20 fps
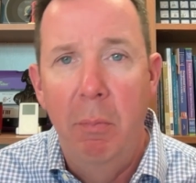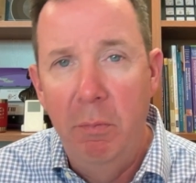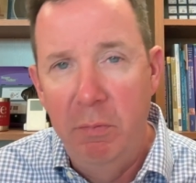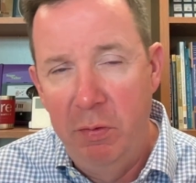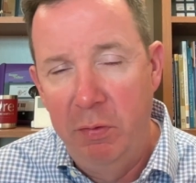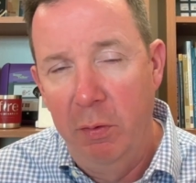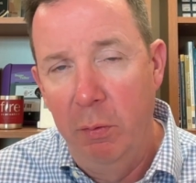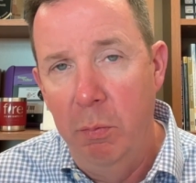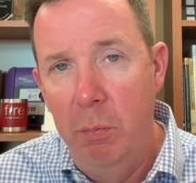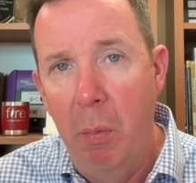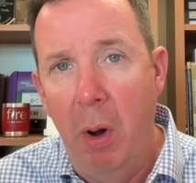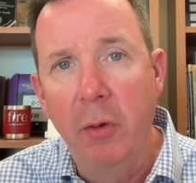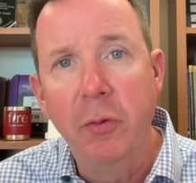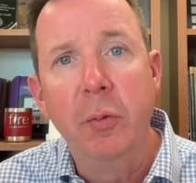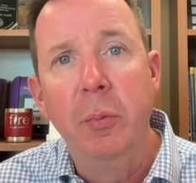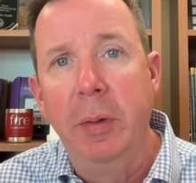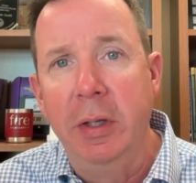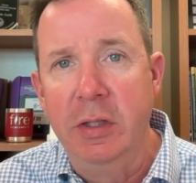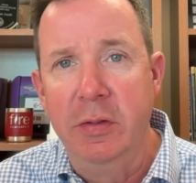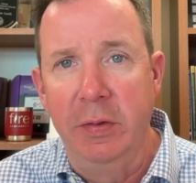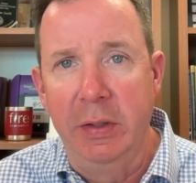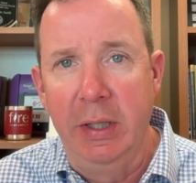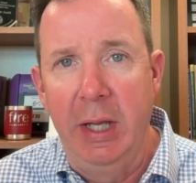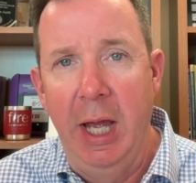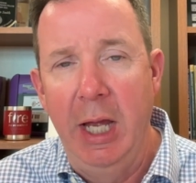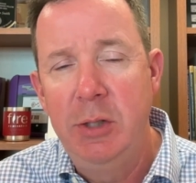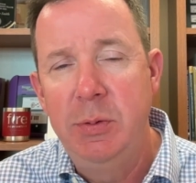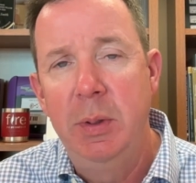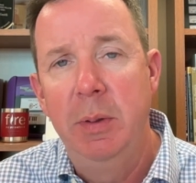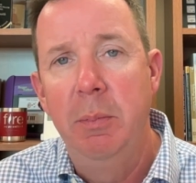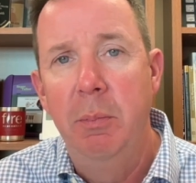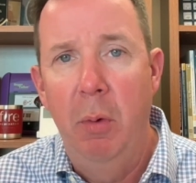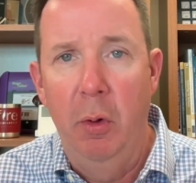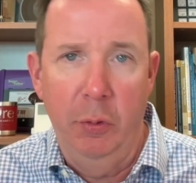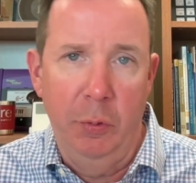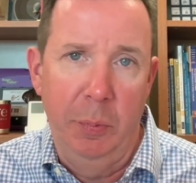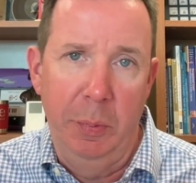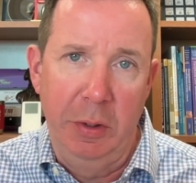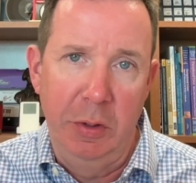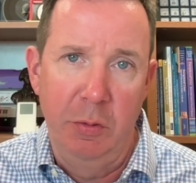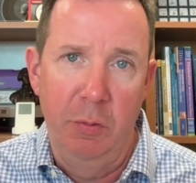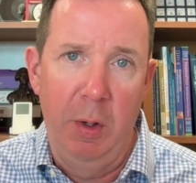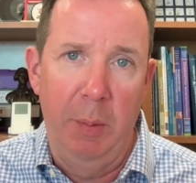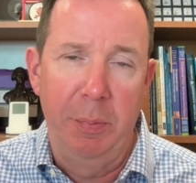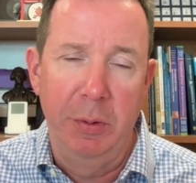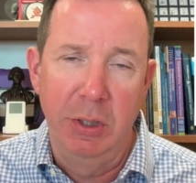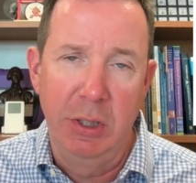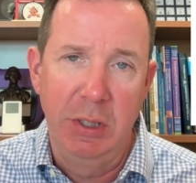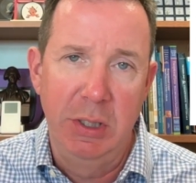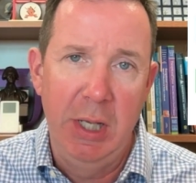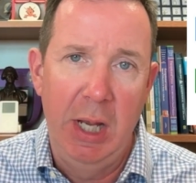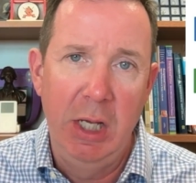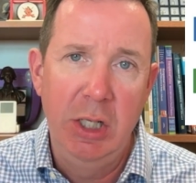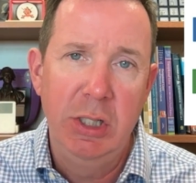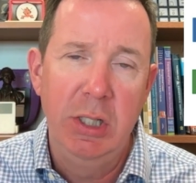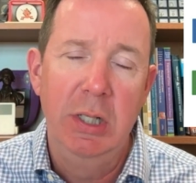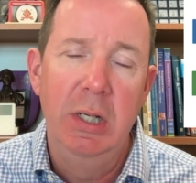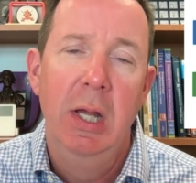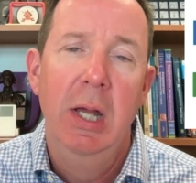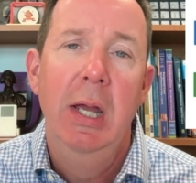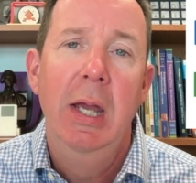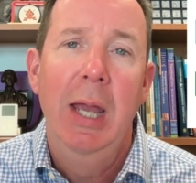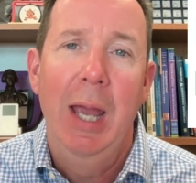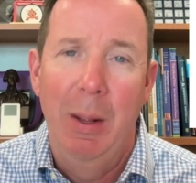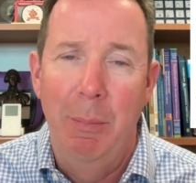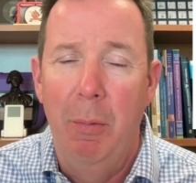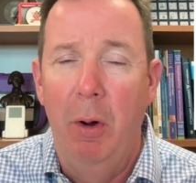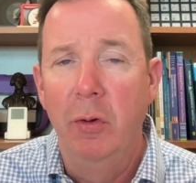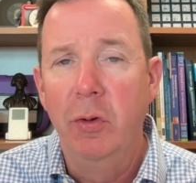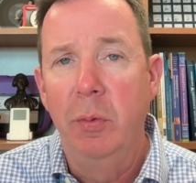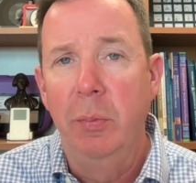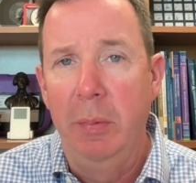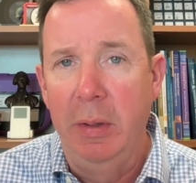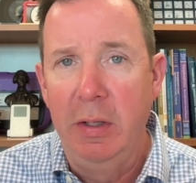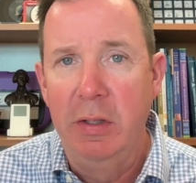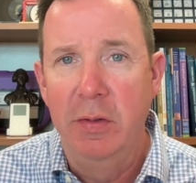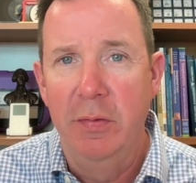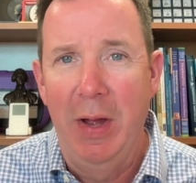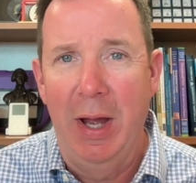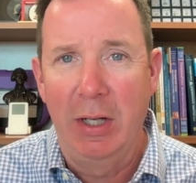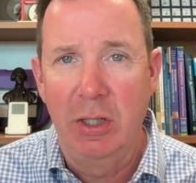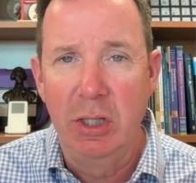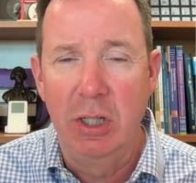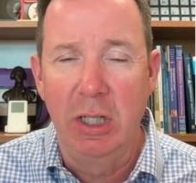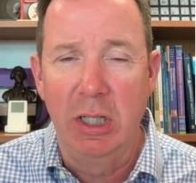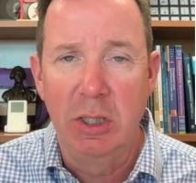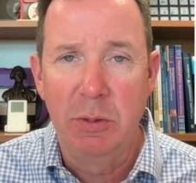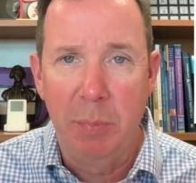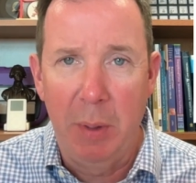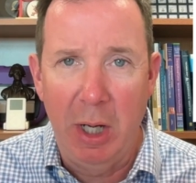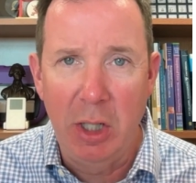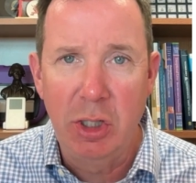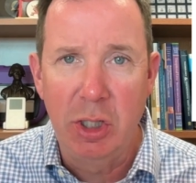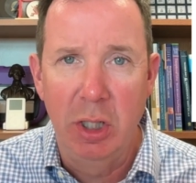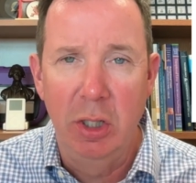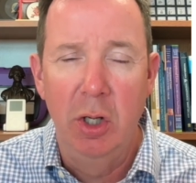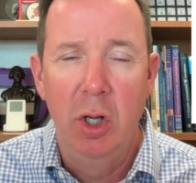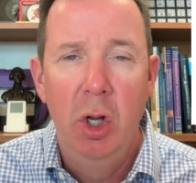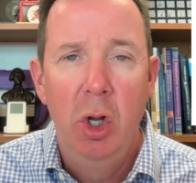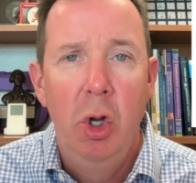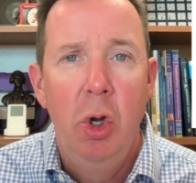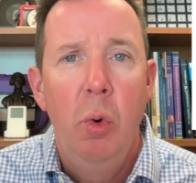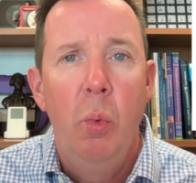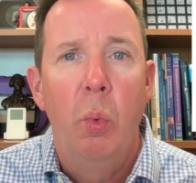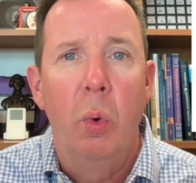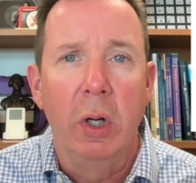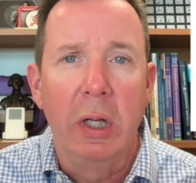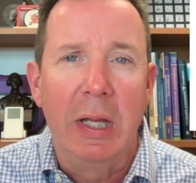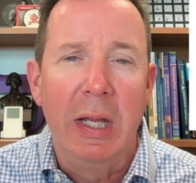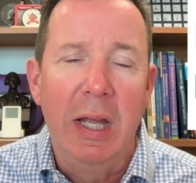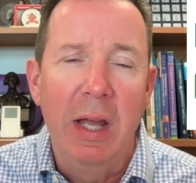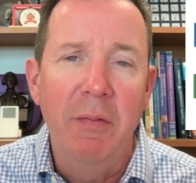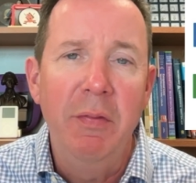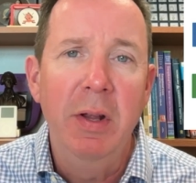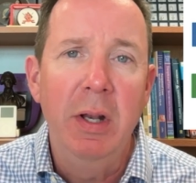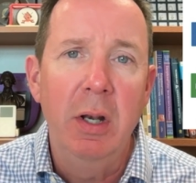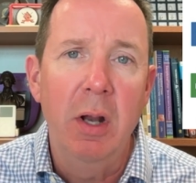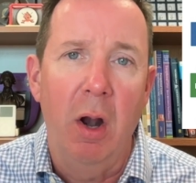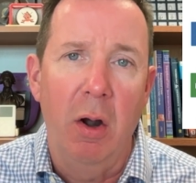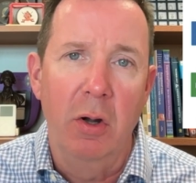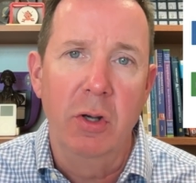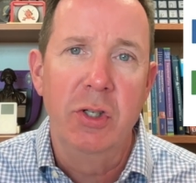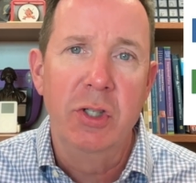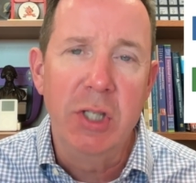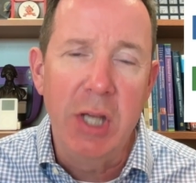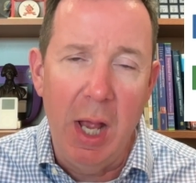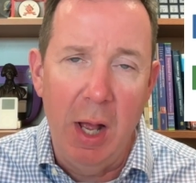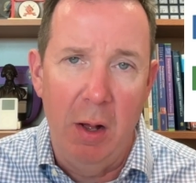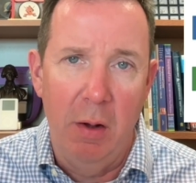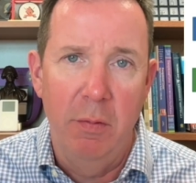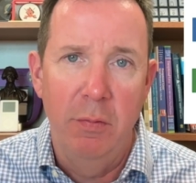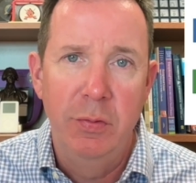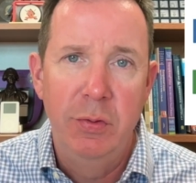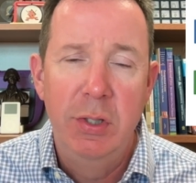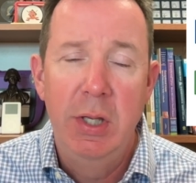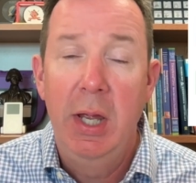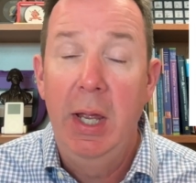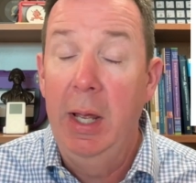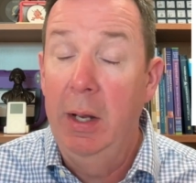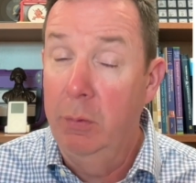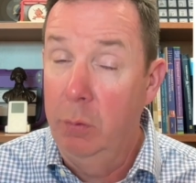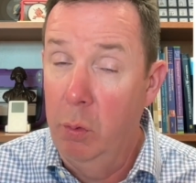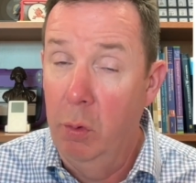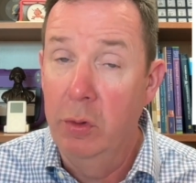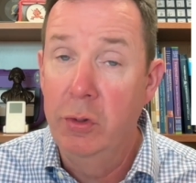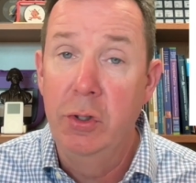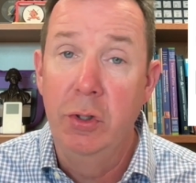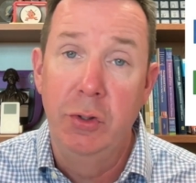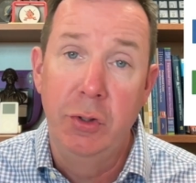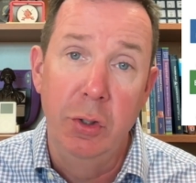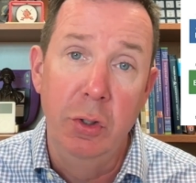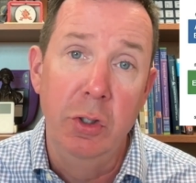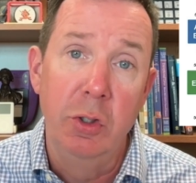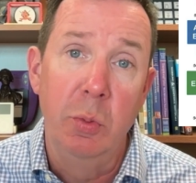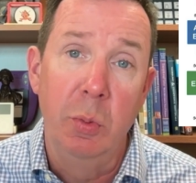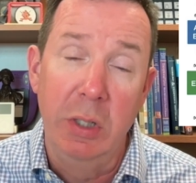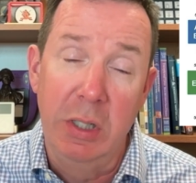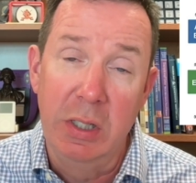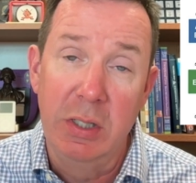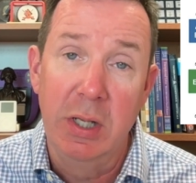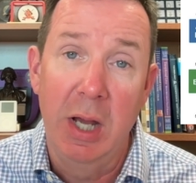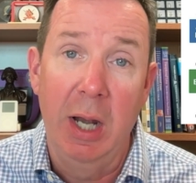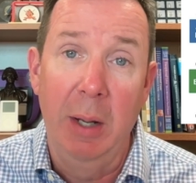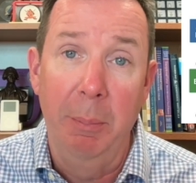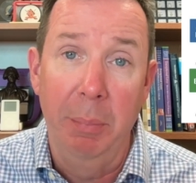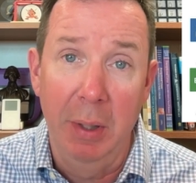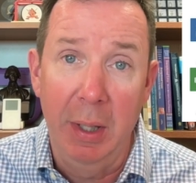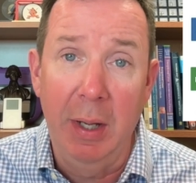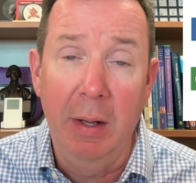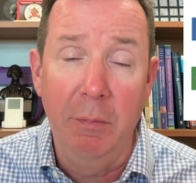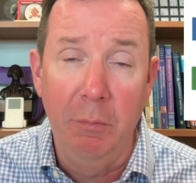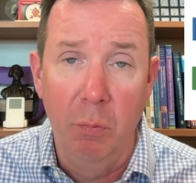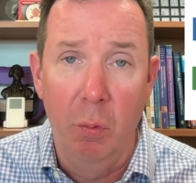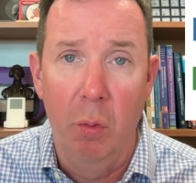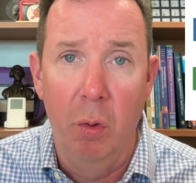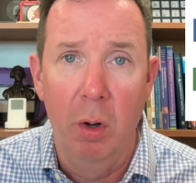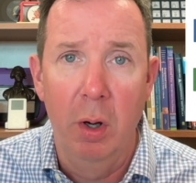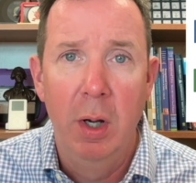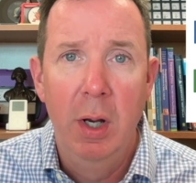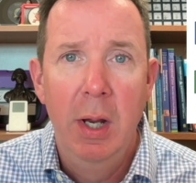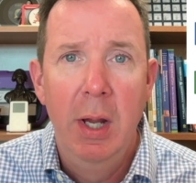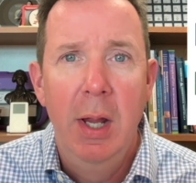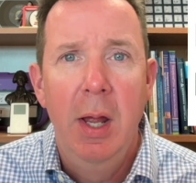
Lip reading: From multiple means of engagement, multiple means of representation, and multiple means of action expression, we're giving ourselves, and of course the students that we design and plan for,